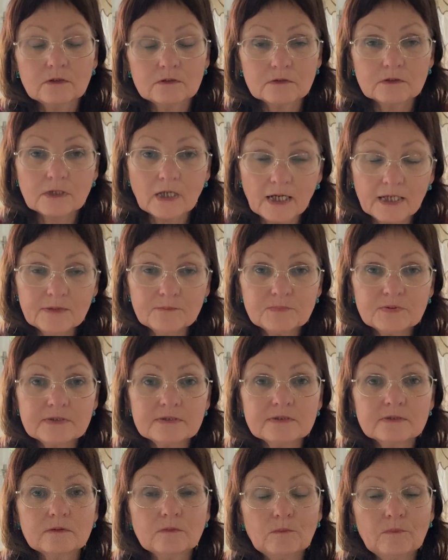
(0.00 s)

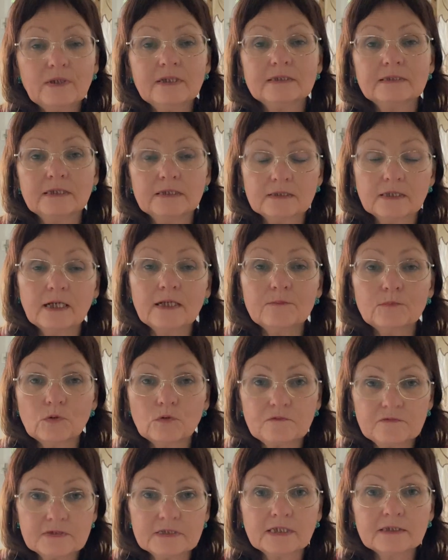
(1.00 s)
types by the type
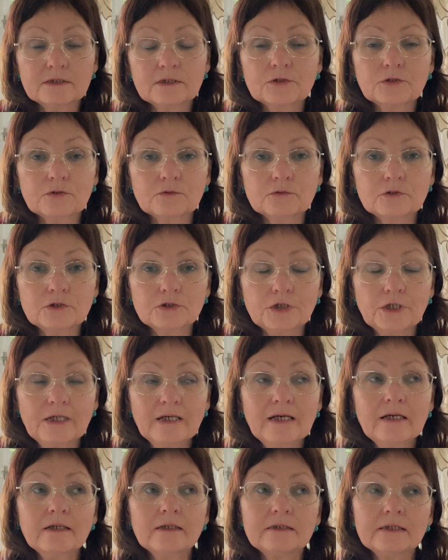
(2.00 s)
of psychic energy.
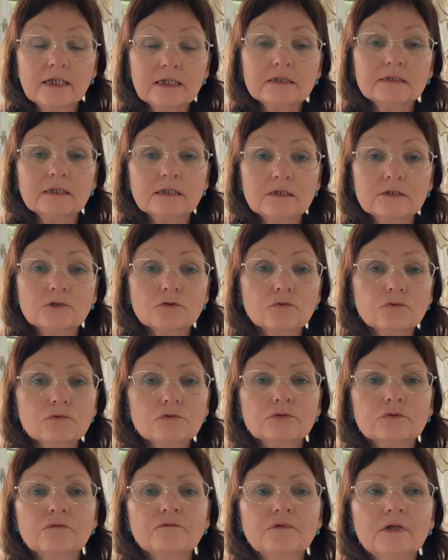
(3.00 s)
That is
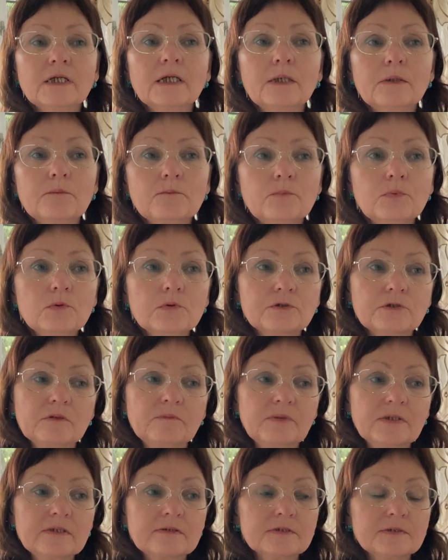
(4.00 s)
also very important,
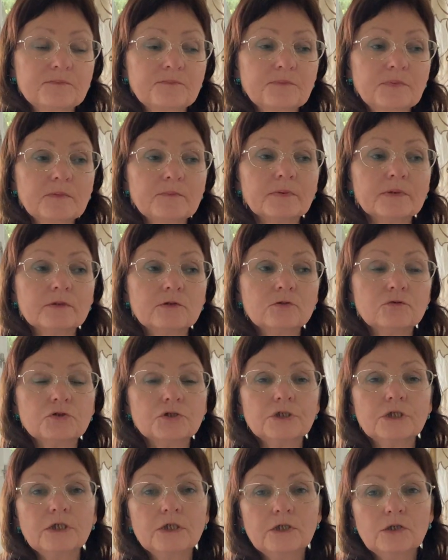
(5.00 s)
because people
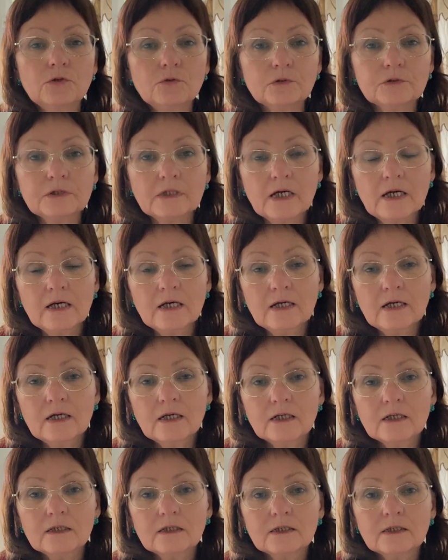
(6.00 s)
usually learn
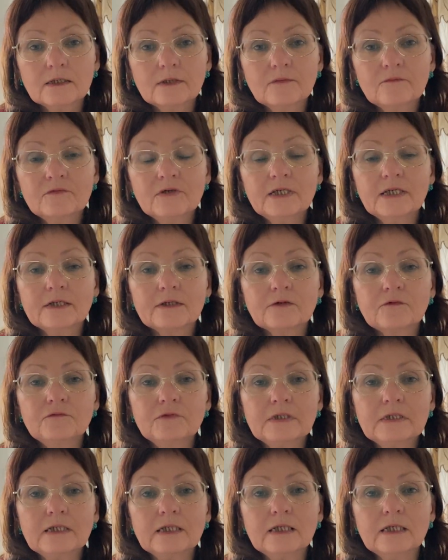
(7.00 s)
very
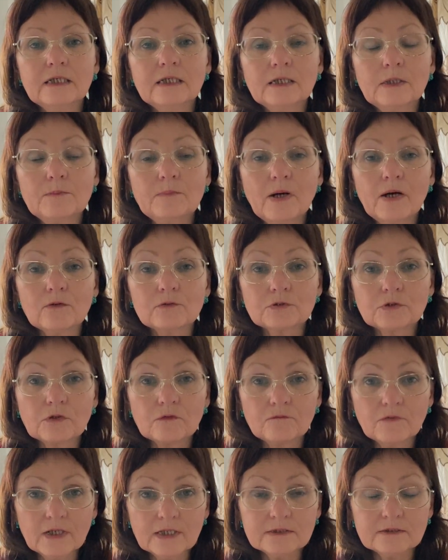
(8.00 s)
quickly about
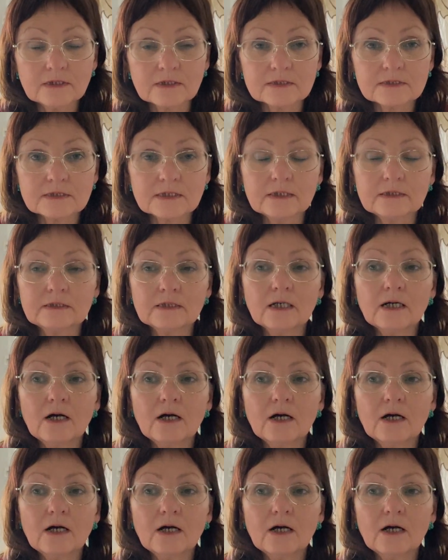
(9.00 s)
quadras and